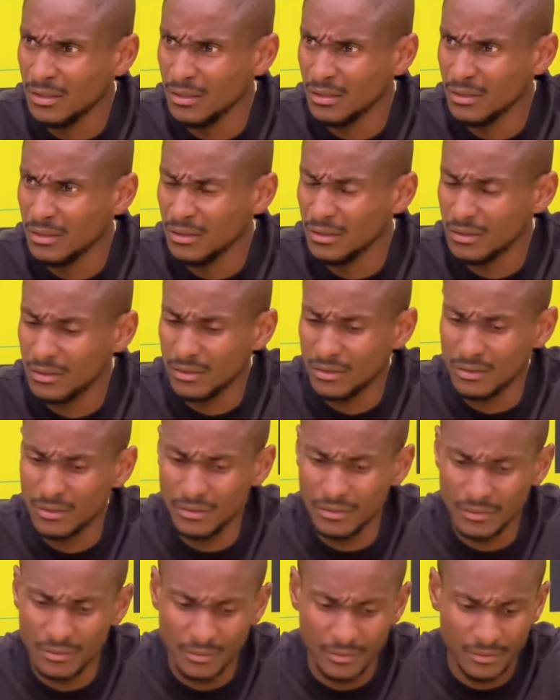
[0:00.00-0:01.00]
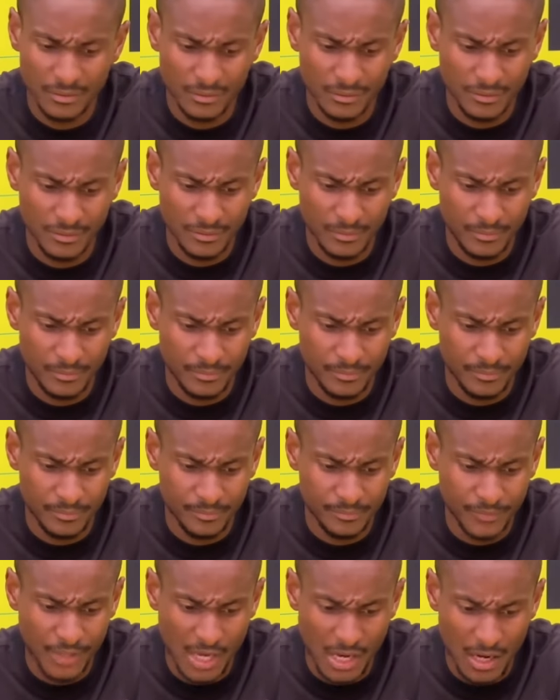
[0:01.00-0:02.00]

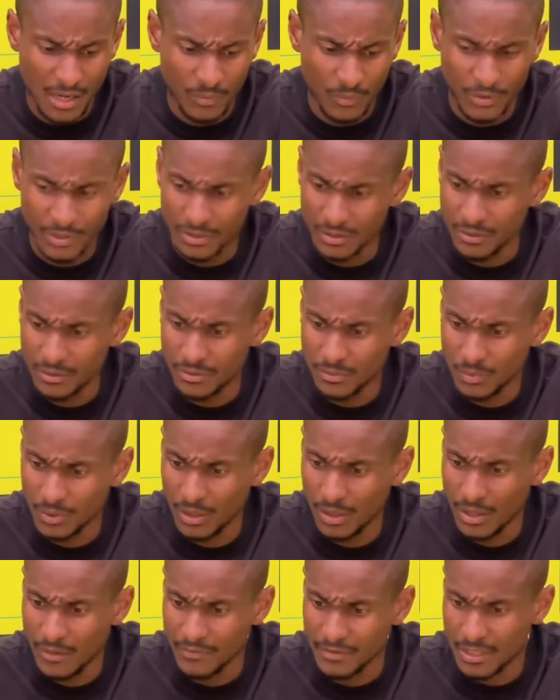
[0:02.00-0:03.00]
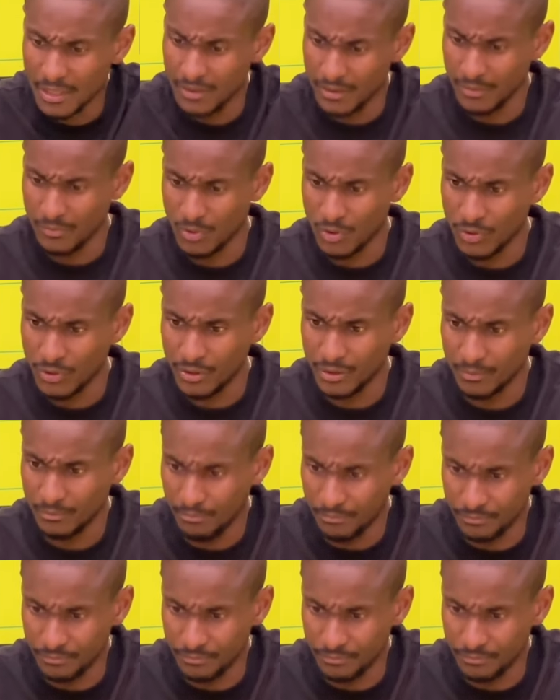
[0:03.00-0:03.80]
Um, yeah, we did. We arrived Sunday morning,